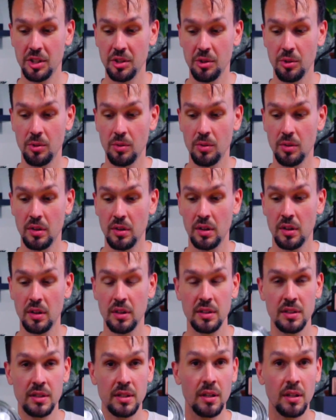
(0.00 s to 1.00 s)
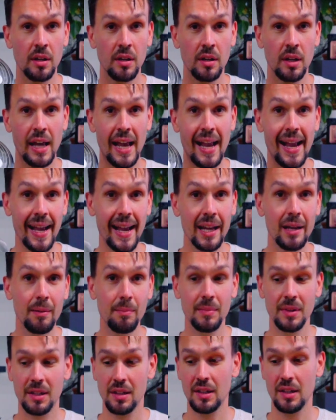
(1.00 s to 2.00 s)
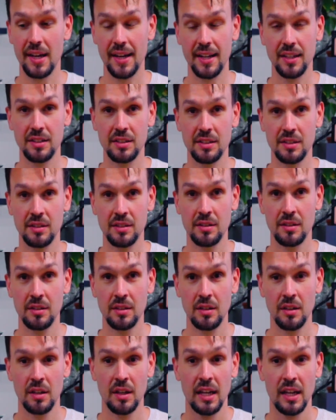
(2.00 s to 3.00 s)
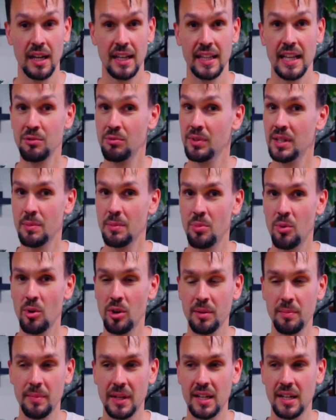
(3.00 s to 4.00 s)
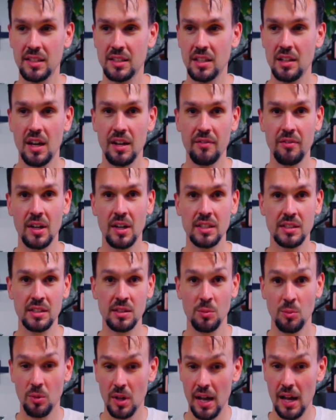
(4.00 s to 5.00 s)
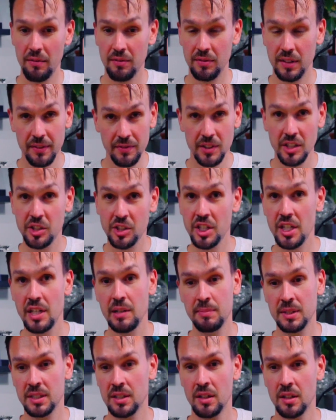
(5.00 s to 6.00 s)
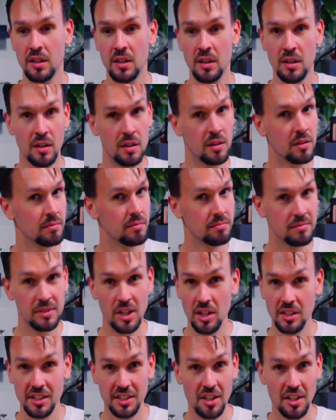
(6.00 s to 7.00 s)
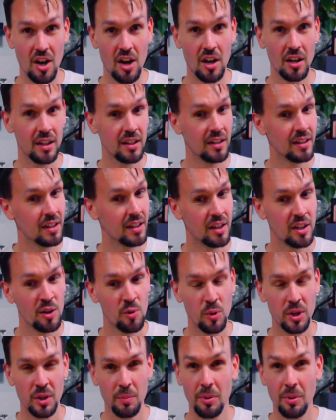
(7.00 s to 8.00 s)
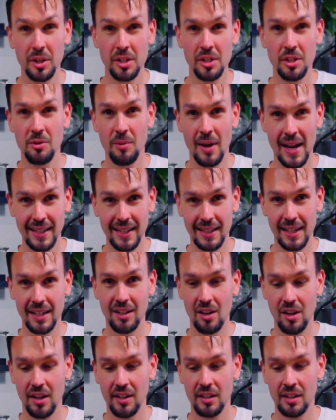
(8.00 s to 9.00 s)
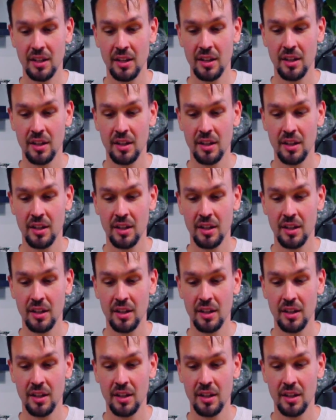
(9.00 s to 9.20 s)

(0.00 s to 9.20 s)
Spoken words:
you to aim the lights. And that's really important because a lot of us will have lifted Jeeps, not stock. When you put a new headlight on,